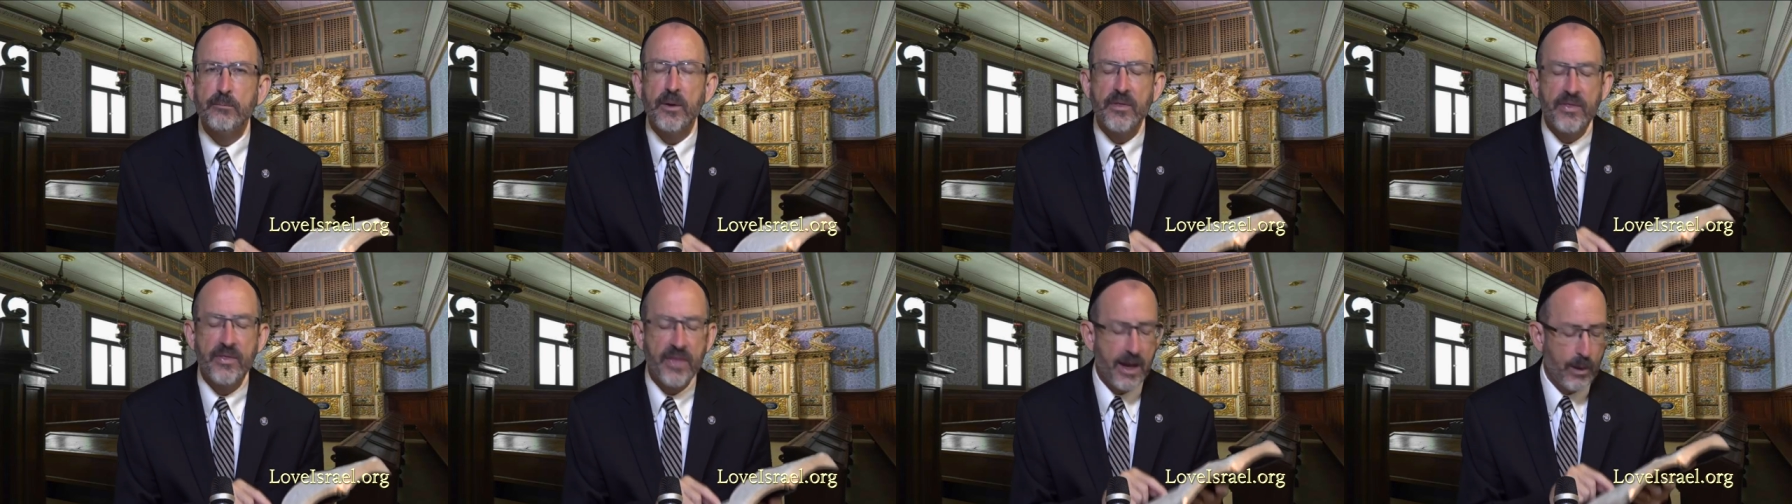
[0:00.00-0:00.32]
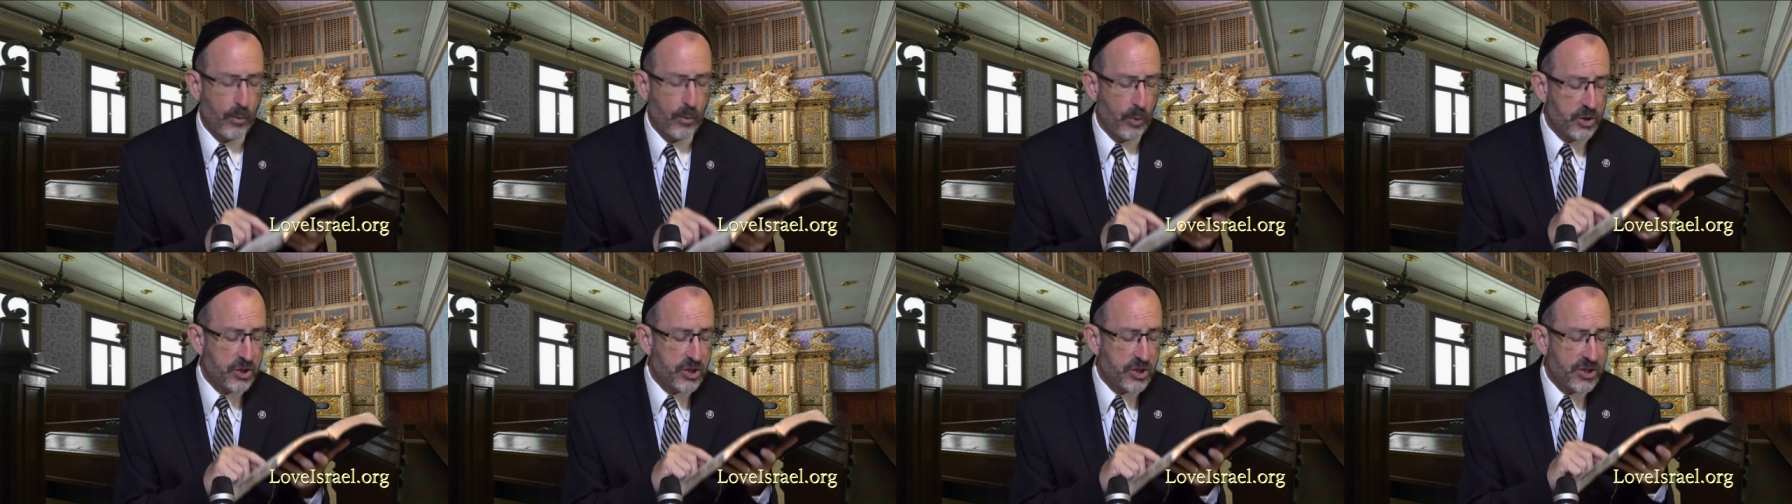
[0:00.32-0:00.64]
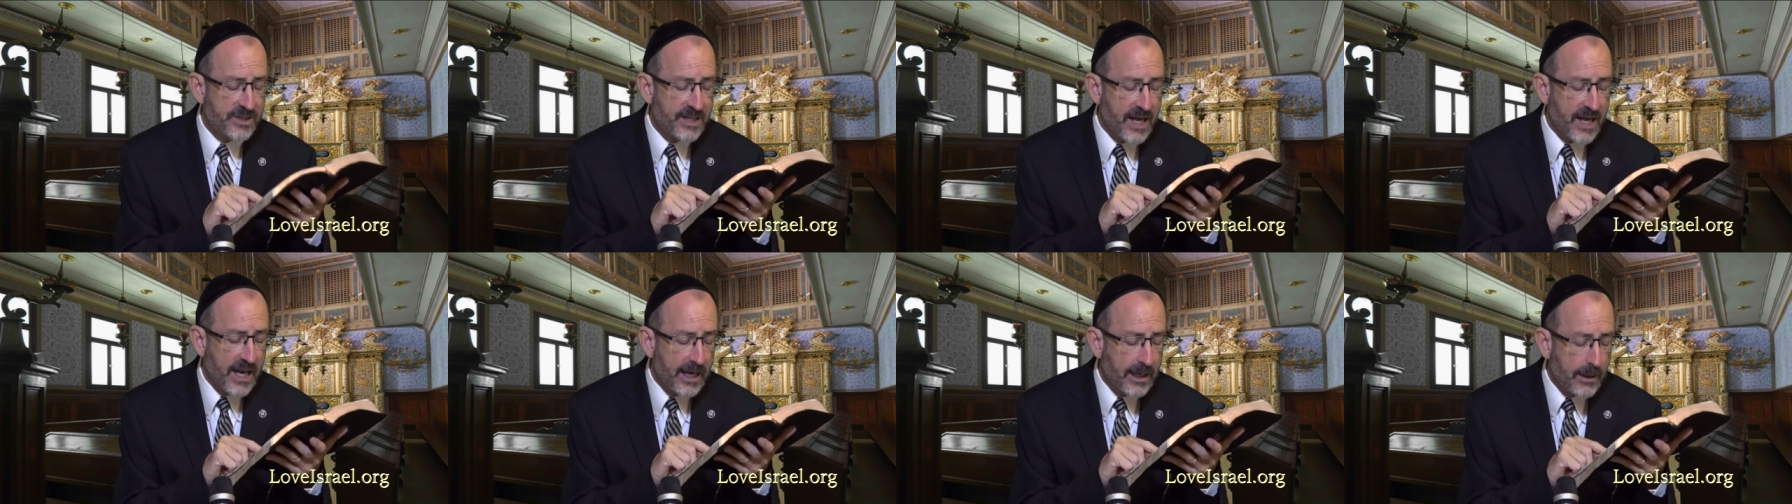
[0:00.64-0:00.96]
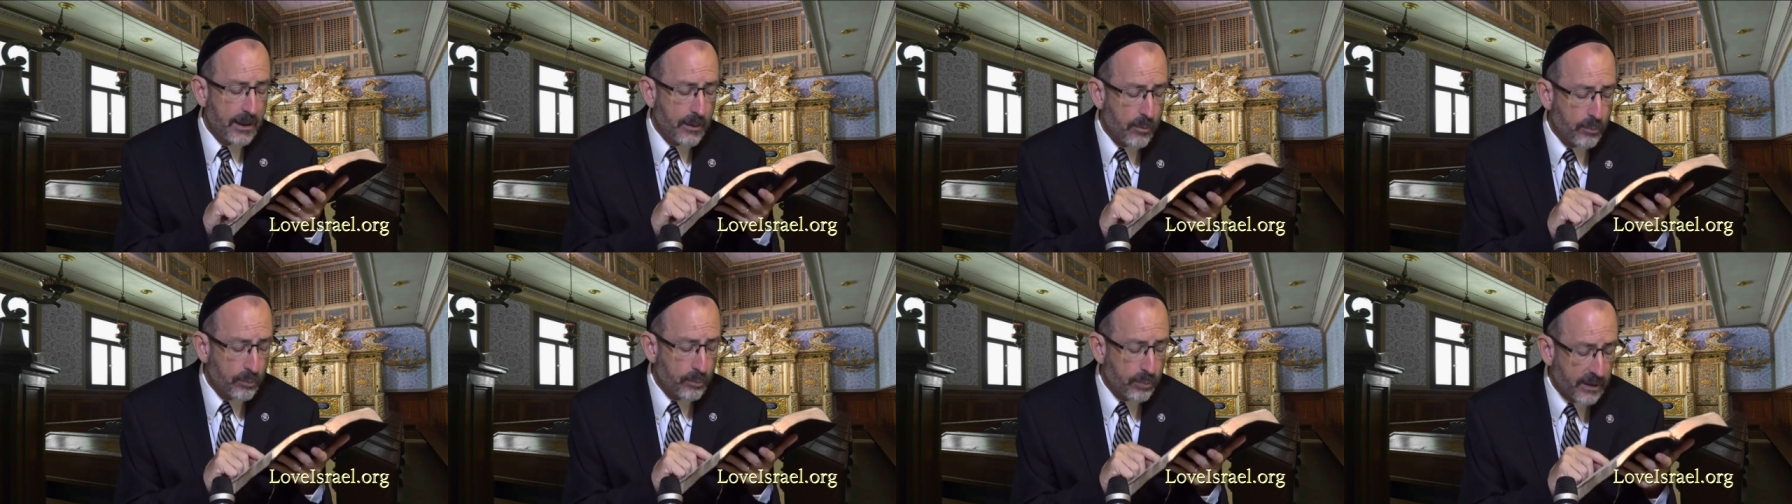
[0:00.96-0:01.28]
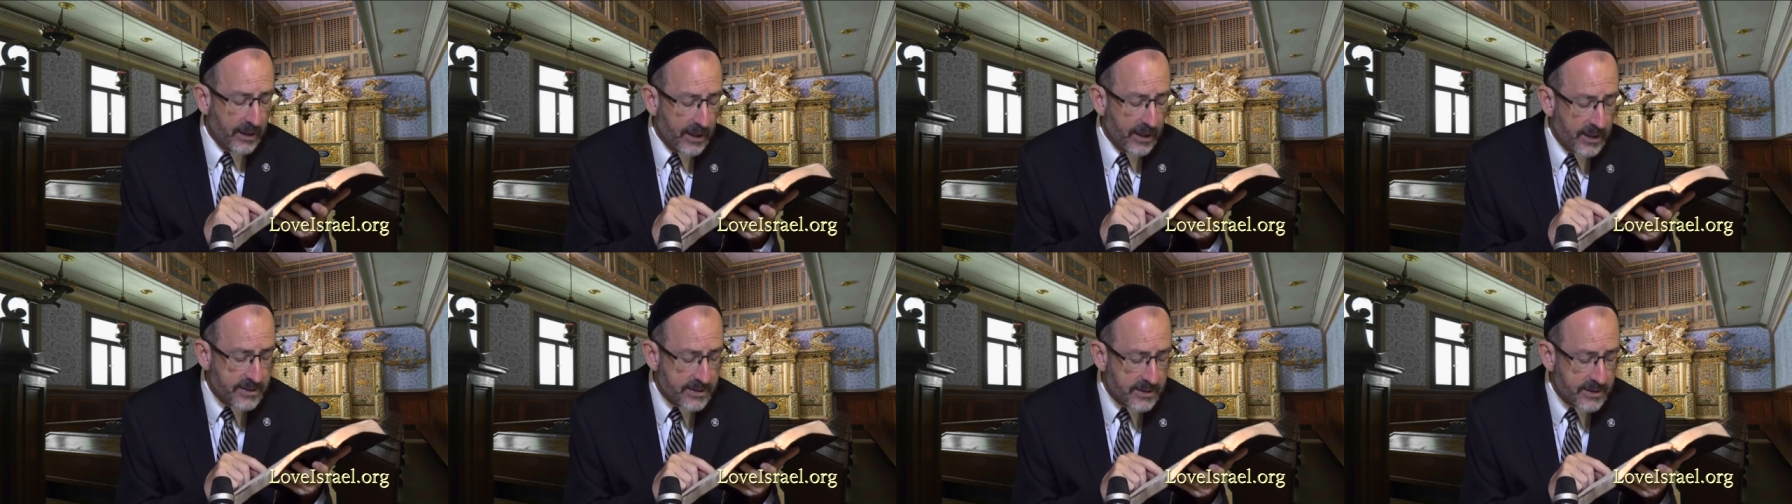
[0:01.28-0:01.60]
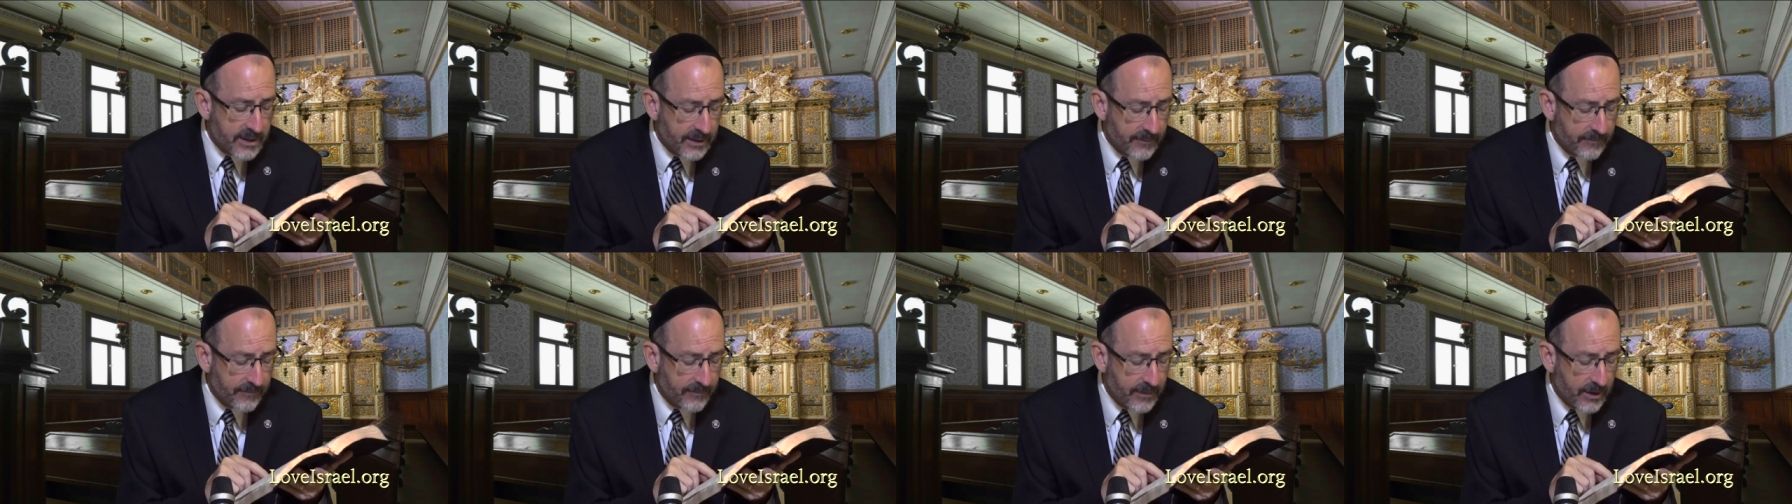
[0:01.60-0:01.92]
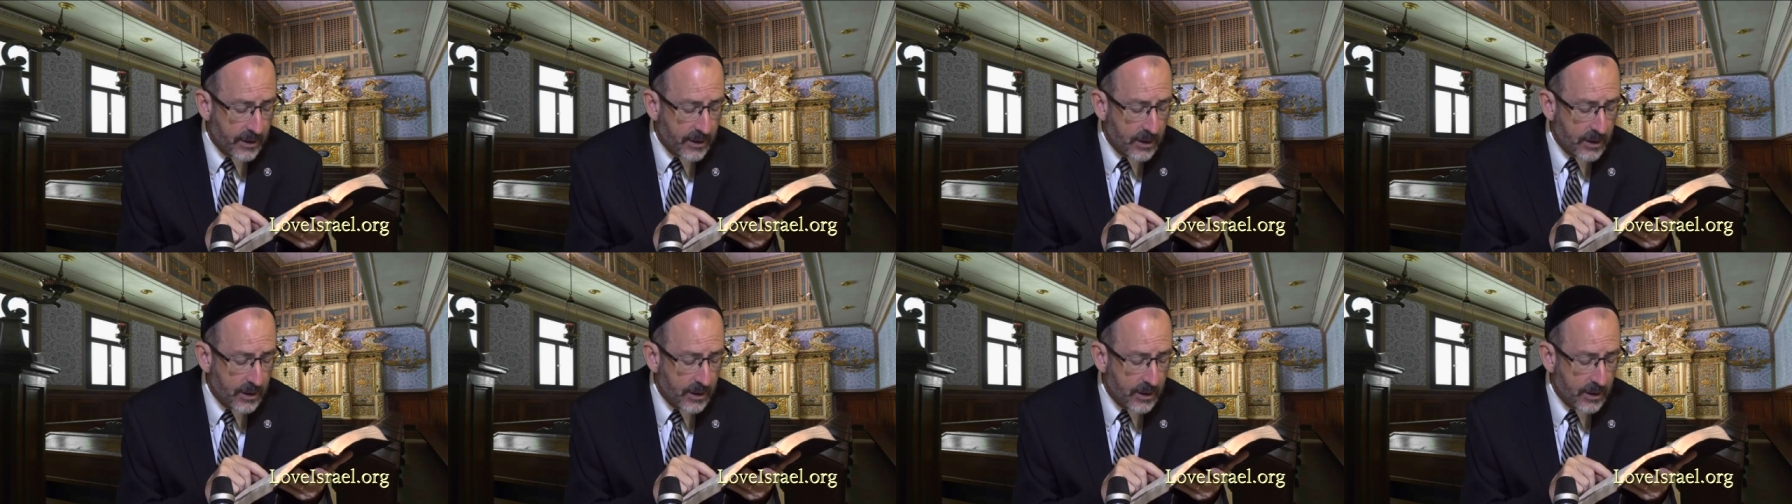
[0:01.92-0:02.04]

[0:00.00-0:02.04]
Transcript: but that which is a blessing.